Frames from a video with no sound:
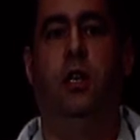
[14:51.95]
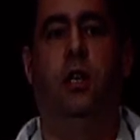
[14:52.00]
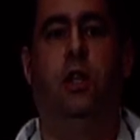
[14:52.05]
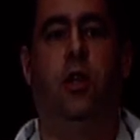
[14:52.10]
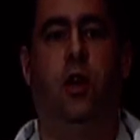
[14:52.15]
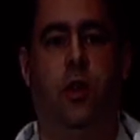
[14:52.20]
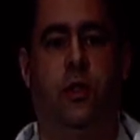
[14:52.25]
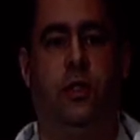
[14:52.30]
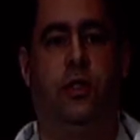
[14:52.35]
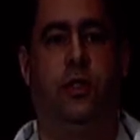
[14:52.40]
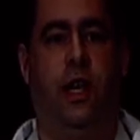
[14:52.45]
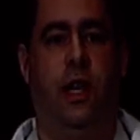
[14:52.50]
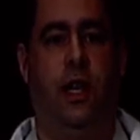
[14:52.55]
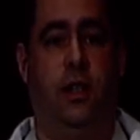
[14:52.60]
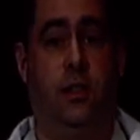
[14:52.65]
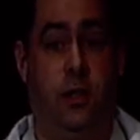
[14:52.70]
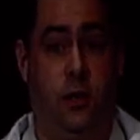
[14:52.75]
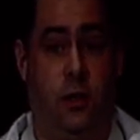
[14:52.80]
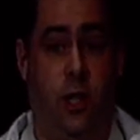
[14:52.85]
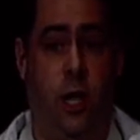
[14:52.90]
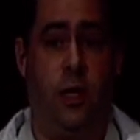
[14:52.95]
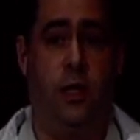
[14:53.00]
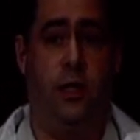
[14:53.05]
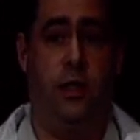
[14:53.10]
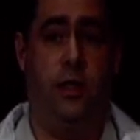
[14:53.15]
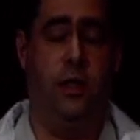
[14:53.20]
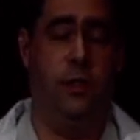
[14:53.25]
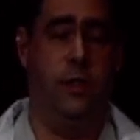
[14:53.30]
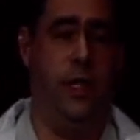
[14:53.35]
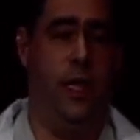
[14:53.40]
Go to sales. You're talking to
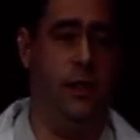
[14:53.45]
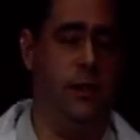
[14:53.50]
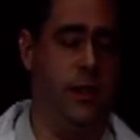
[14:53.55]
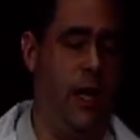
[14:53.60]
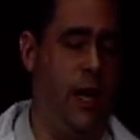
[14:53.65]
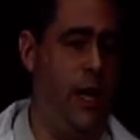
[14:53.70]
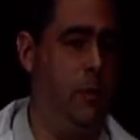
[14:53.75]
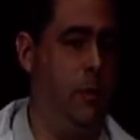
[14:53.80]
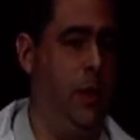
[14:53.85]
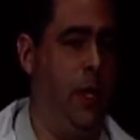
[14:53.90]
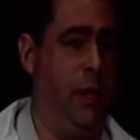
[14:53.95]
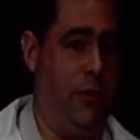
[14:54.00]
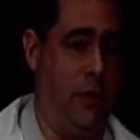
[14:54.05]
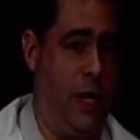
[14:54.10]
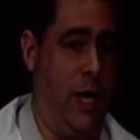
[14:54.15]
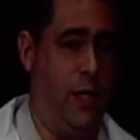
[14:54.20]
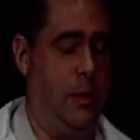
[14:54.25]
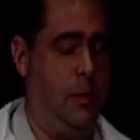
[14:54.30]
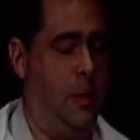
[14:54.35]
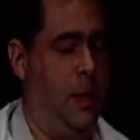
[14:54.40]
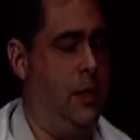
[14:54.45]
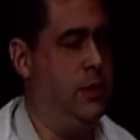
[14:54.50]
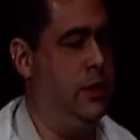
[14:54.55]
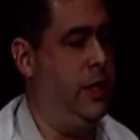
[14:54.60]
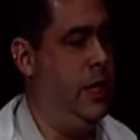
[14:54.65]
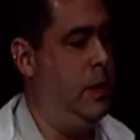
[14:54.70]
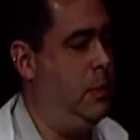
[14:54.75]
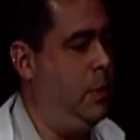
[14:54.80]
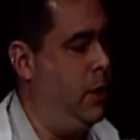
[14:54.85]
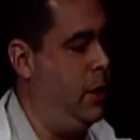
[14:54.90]
the sales guy up here. I forgot to mention
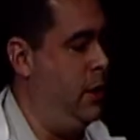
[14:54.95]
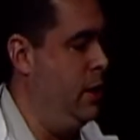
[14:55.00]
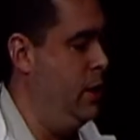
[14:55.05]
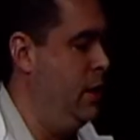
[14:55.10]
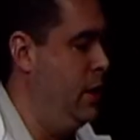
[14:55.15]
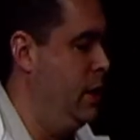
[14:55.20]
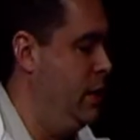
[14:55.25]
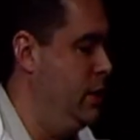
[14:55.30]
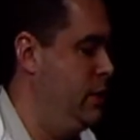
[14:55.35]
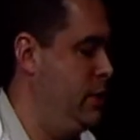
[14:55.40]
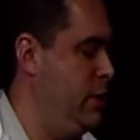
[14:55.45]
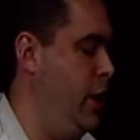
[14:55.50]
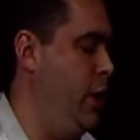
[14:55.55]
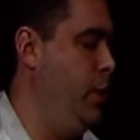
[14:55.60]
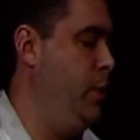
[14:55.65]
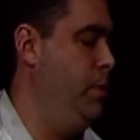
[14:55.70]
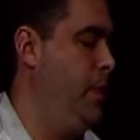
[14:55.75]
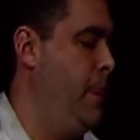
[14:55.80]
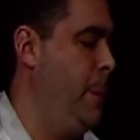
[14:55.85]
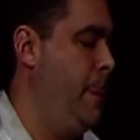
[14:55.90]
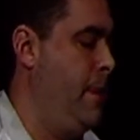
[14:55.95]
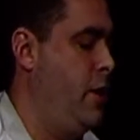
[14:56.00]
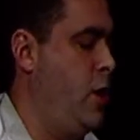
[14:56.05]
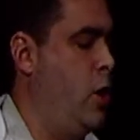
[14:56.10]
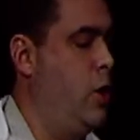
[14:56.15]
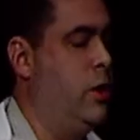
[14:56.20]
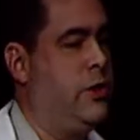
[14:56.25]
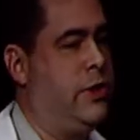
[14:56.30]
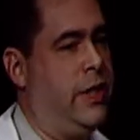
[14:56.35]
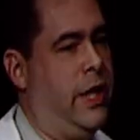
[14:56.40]
that part. So
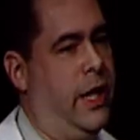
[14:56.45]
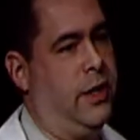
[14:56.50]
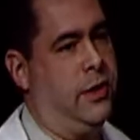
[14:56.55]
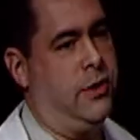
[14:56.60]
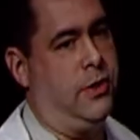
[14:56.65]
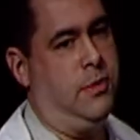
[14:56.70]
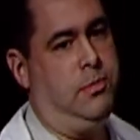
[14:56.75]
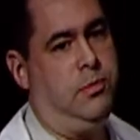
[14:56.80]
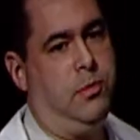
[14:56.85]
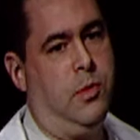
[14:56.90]
go to sales.